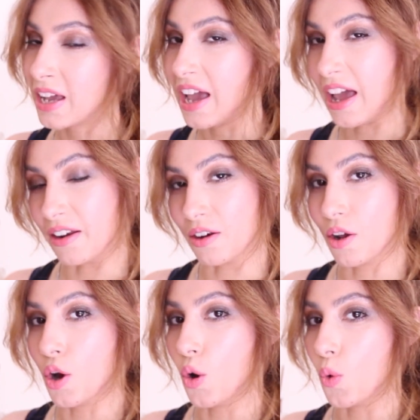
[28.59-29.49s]
And
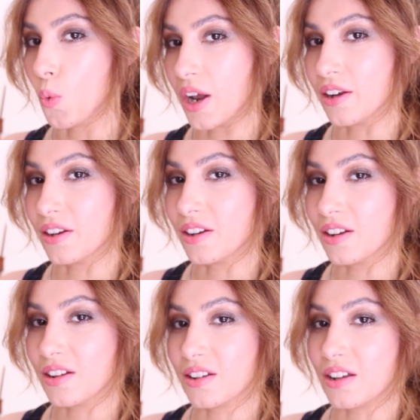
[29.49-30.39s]
when
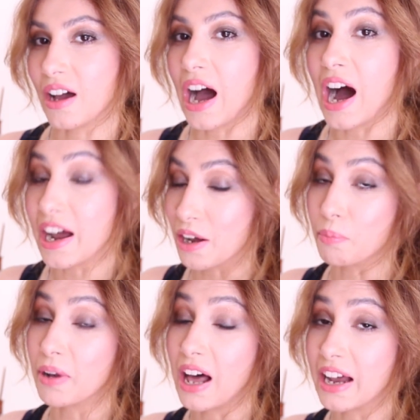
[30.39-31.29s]
I
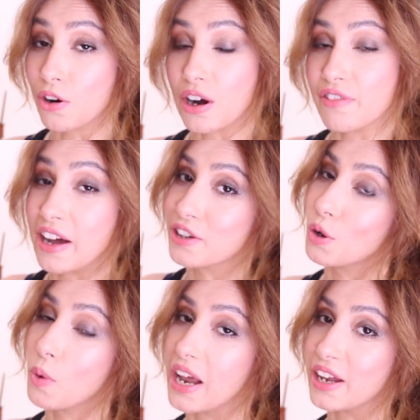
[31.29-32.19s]
apply, or I find
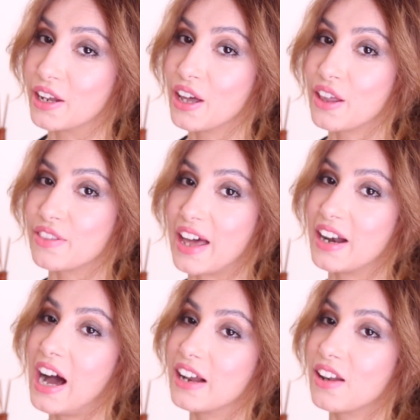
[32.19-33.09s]
a way
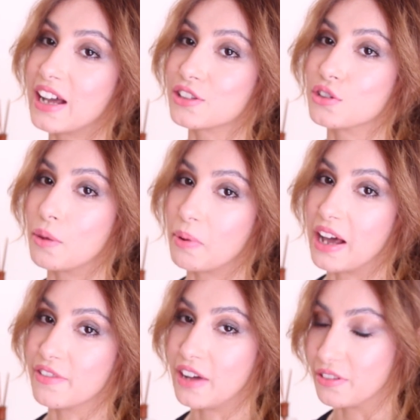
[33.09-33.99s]
that I like to
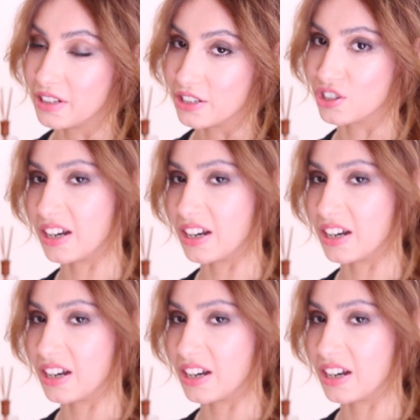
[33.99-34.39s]
apply foundation,